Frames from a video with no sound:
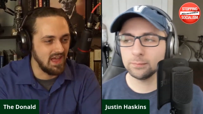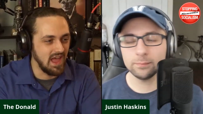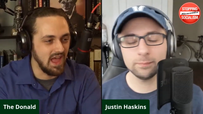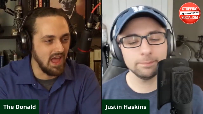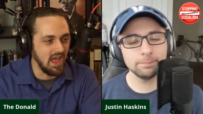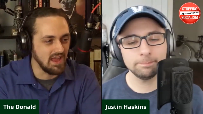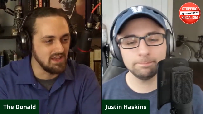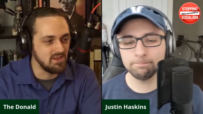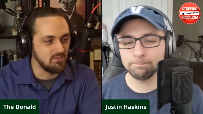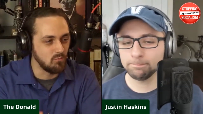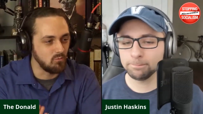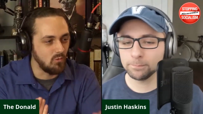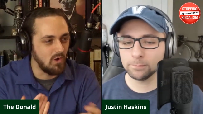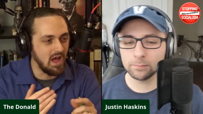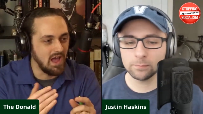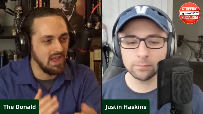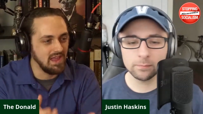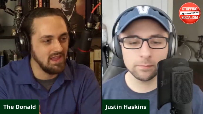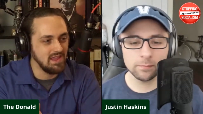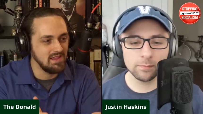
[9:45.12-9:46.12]
Speaker 1: I, I,
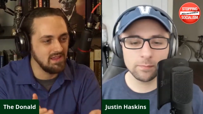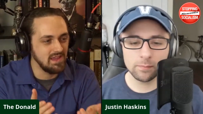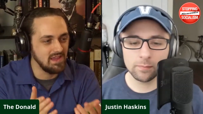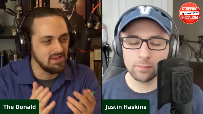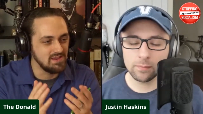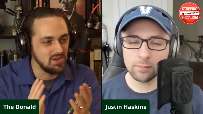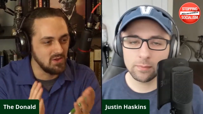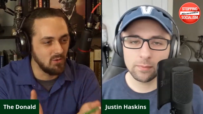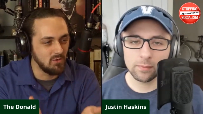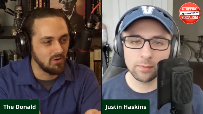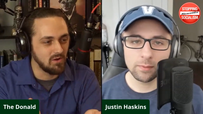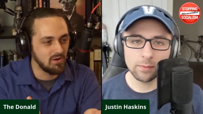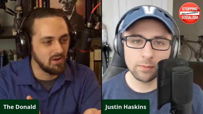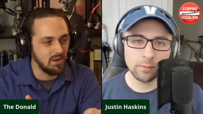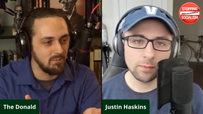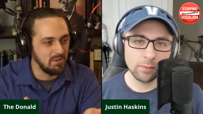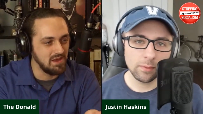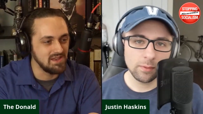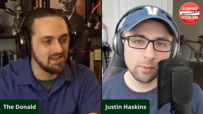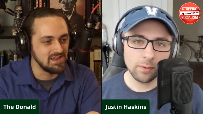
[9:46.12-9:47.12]
why, in
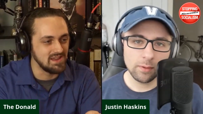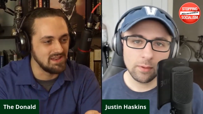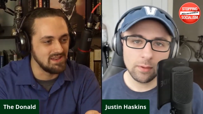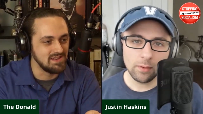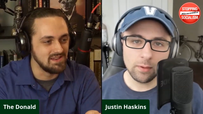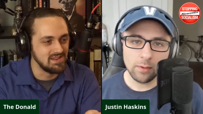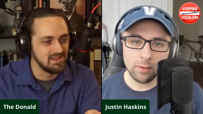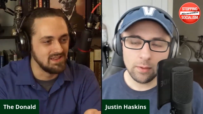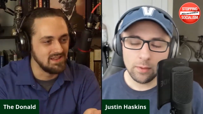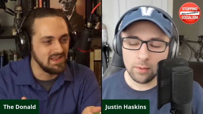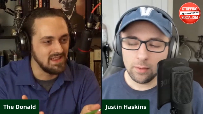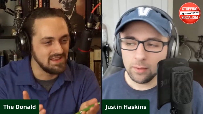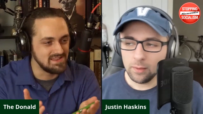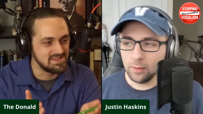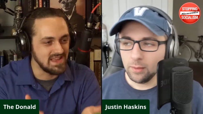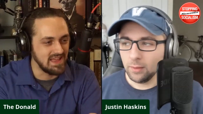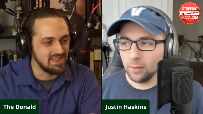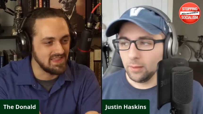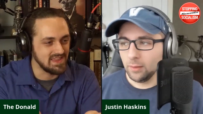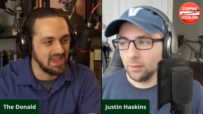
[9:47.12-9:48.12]
your opinion,
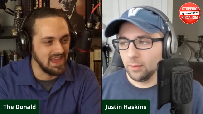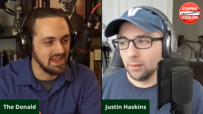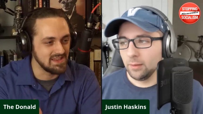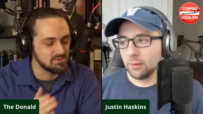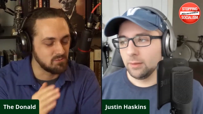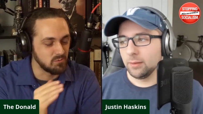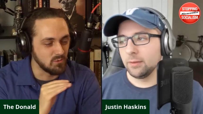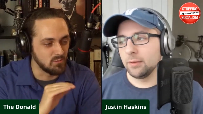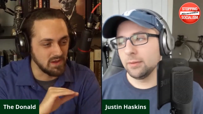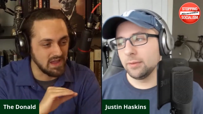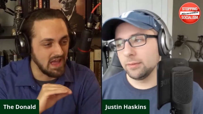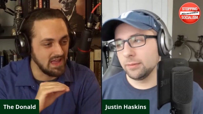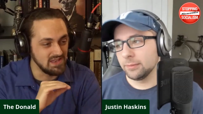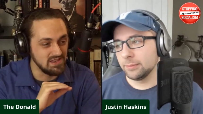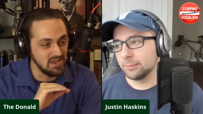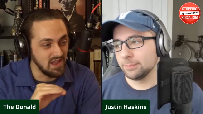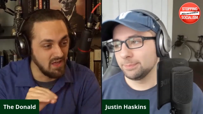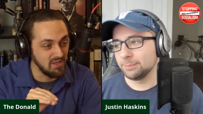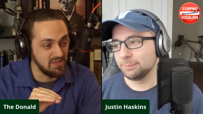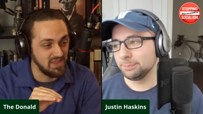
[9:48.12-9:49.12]
is that the case where we got
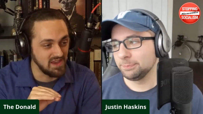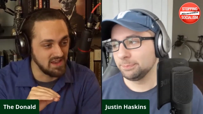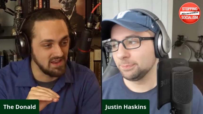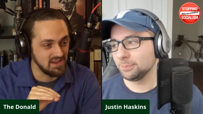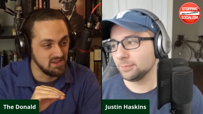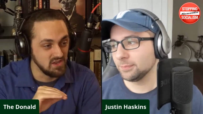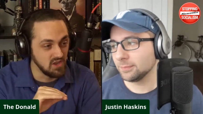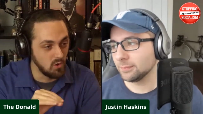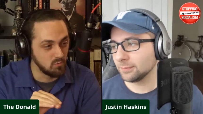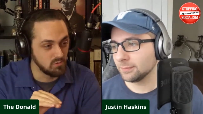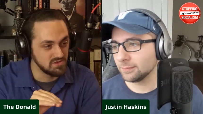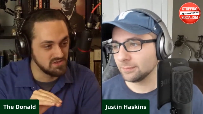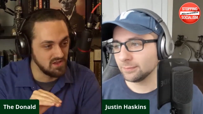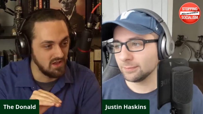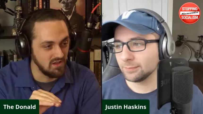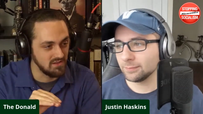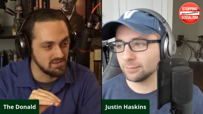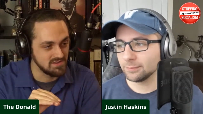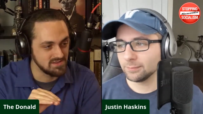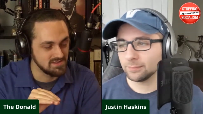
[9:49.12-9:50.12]
nothing, no
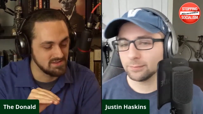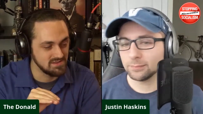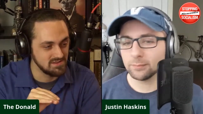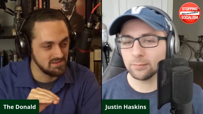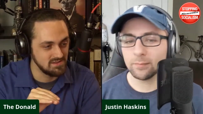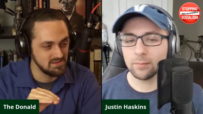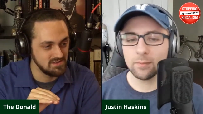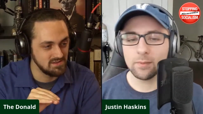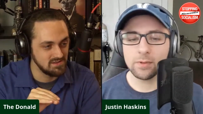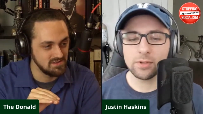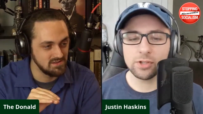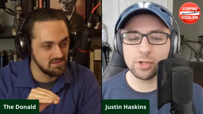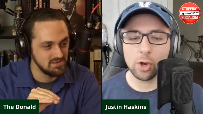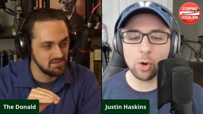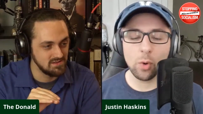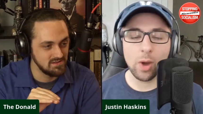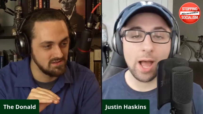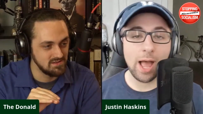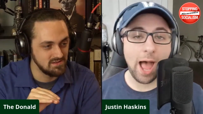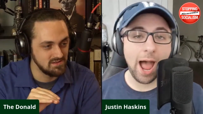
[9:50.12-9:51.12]
results?
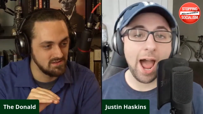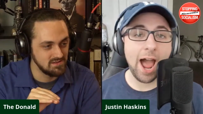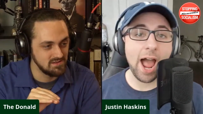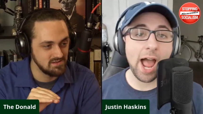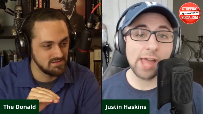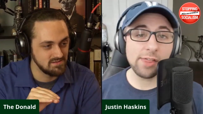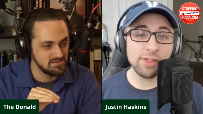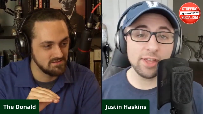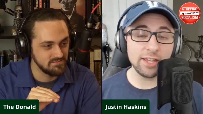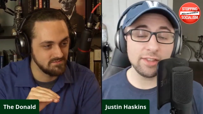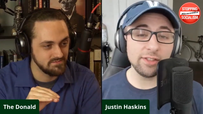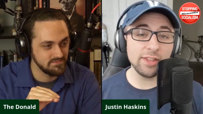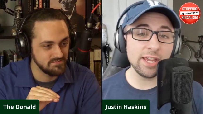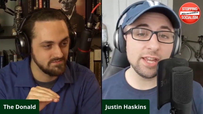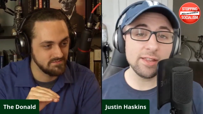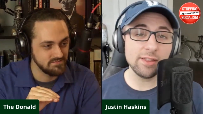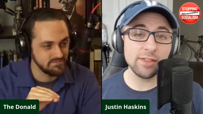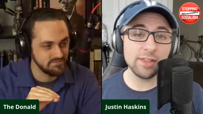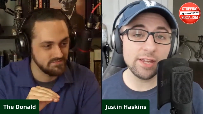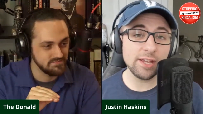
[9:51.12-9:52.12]
Speaker 2: So I, I think
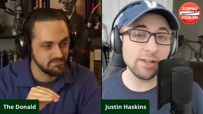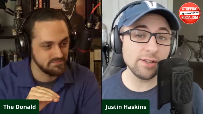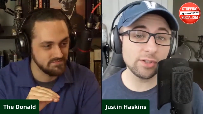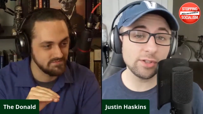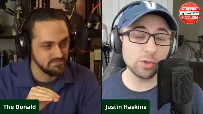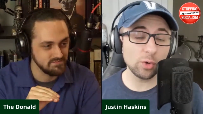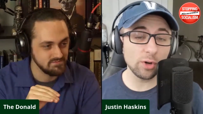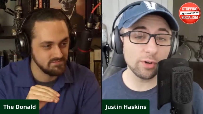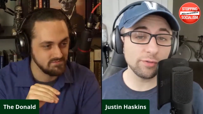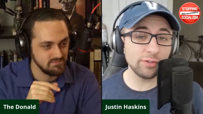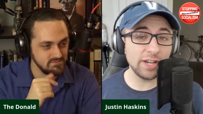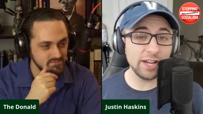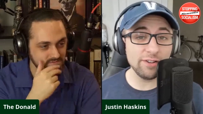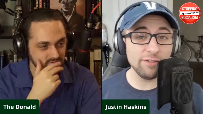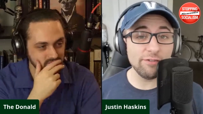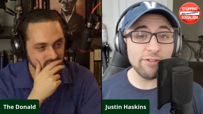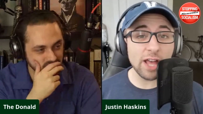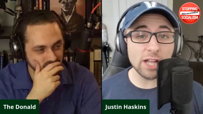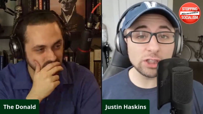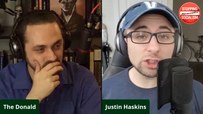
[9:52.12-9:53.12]
the the sort of
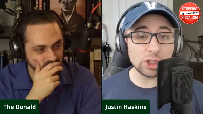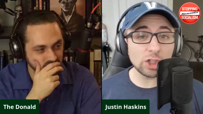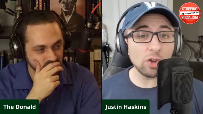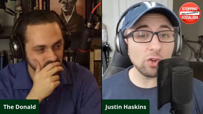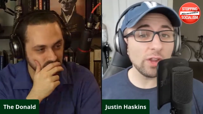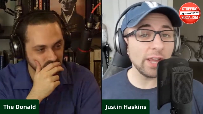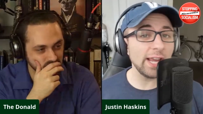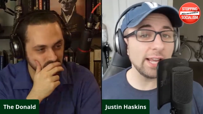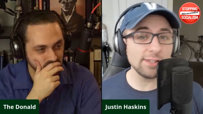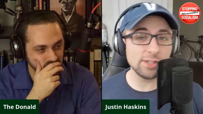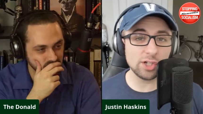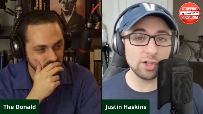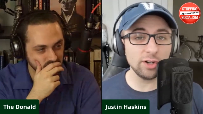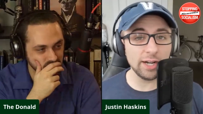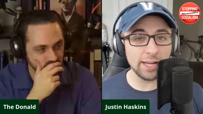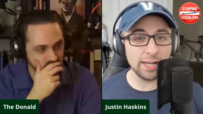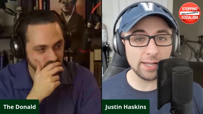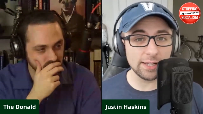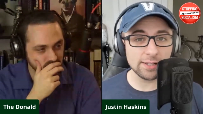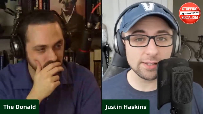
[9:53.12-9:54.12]
conventional
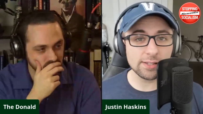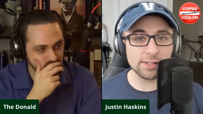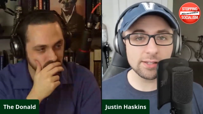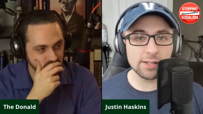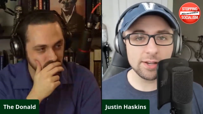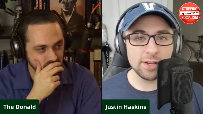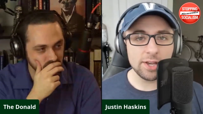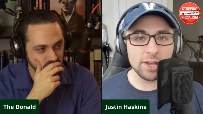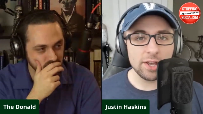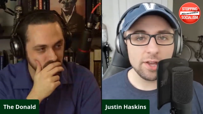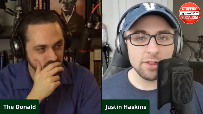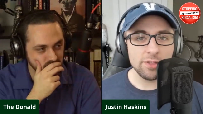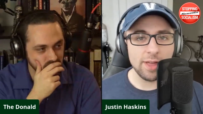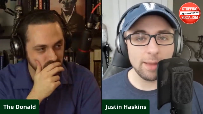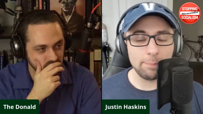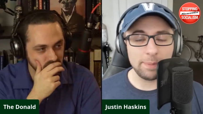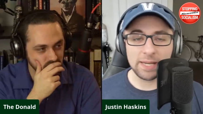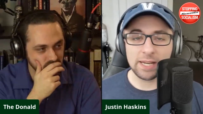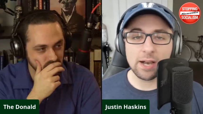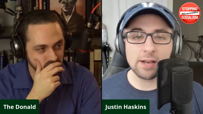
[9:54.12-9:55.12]
answer is
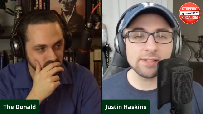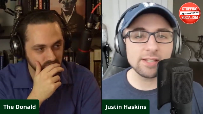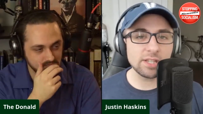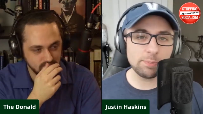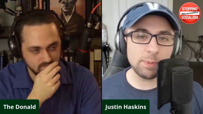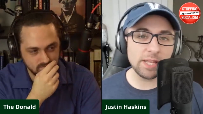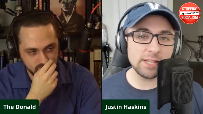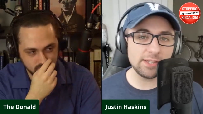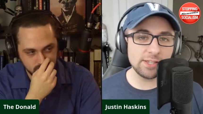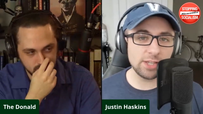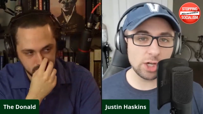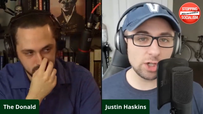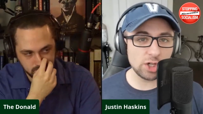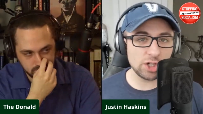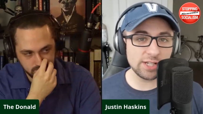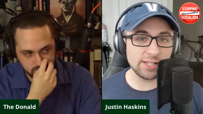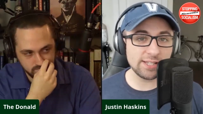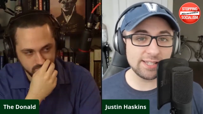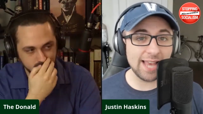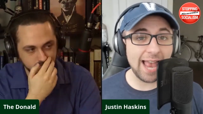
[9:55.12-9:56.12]
that because it's been such a